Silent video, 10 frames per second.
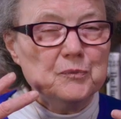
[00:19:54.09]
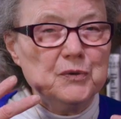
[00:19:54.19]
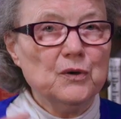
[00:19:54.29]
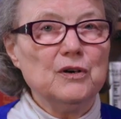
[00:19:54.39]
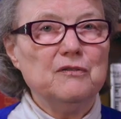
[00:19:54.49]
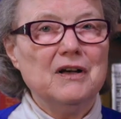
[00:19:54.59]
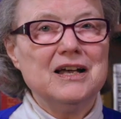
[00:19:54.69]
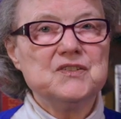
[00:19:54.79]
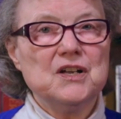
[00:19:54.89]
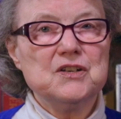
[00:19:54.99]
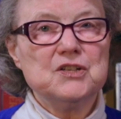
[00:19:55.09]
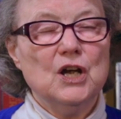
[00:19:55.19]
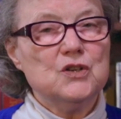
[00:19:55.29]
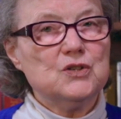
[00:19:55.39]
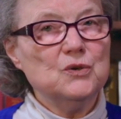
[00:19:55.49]
purifies us
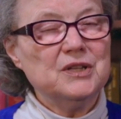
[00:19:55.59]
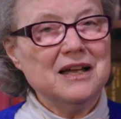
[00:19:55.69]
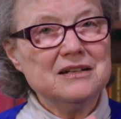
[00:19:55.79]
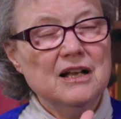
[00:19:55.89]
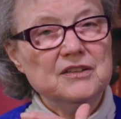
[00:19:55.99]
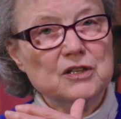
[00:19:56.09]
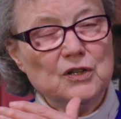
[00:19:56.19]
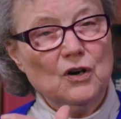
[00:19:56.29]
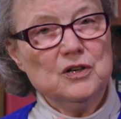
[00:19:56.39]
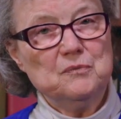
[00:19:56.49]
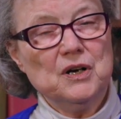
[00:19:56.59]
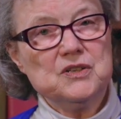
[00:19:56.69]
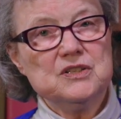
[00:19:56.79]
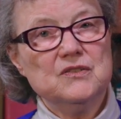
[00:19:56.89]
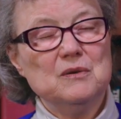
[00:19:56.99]
so that the third
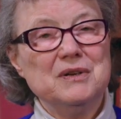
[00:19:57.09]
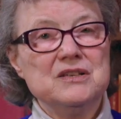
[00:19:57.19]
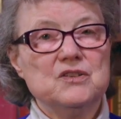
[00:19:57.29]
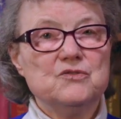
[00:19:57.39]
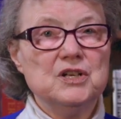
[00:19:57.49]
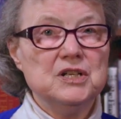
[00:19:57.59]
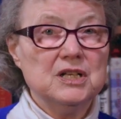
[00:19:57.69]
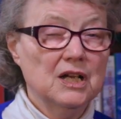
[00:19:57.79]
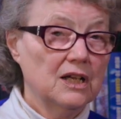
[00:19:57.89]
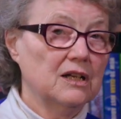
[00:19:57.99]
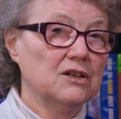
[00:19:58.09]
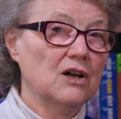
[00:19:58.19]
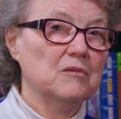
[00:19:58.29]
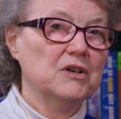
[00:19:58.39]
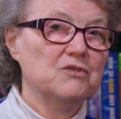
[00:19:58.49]
person of the Blessed Trinity can
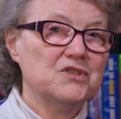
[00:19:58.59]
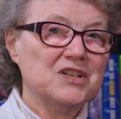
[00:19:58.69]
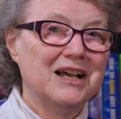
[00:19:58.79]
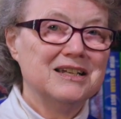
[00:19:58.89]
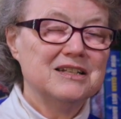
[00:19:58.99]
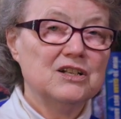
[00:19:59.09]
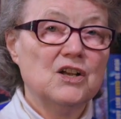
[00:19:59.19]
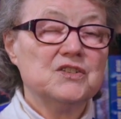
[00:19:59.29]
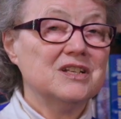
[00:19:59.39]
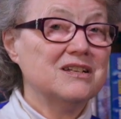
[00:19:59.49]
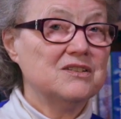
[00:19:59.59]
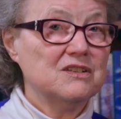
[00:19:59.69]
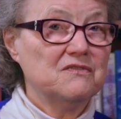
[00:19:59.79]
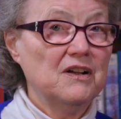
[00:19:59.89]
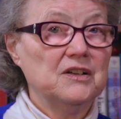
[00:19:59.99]
come and reside in us. And he
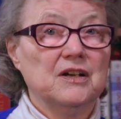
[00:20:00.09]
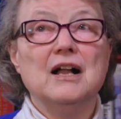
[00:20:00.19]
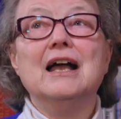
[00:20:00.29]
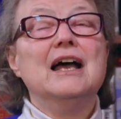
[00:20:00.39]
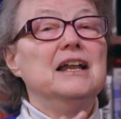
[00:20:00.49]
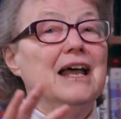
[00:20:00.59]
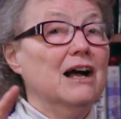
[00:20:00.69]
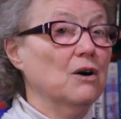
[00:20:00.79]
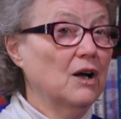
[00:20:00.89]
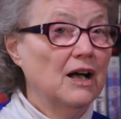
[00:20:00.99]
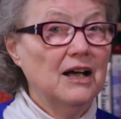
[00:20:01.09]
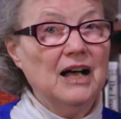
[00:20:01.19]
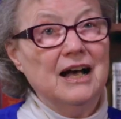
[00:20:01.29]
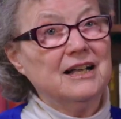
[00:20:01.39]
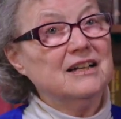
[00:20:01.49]
says, Father, now
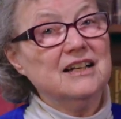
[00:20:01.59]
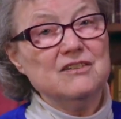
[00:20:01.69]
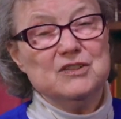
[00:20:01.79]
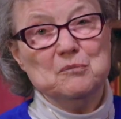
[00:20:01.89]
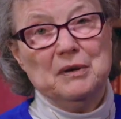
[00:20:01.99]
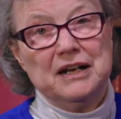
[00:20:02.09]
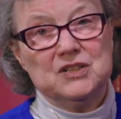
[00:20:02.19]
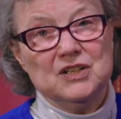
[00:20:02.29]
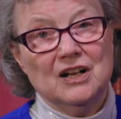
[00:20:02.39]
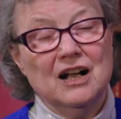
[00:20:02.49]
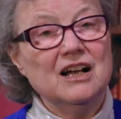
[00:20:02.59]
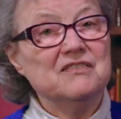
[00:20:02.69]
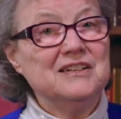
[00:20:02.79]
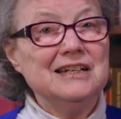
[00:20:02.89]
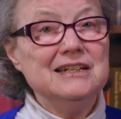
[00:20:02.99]
I can give them back to you.
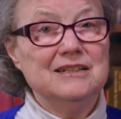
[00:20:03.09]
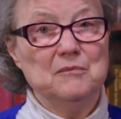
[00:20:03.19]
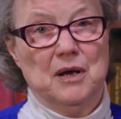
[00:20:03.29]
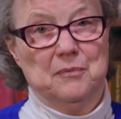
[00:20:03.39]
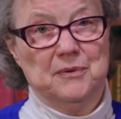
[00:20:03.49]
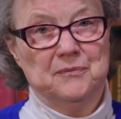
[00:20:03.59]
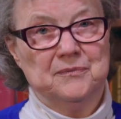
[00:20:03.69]
I've cleaned them up.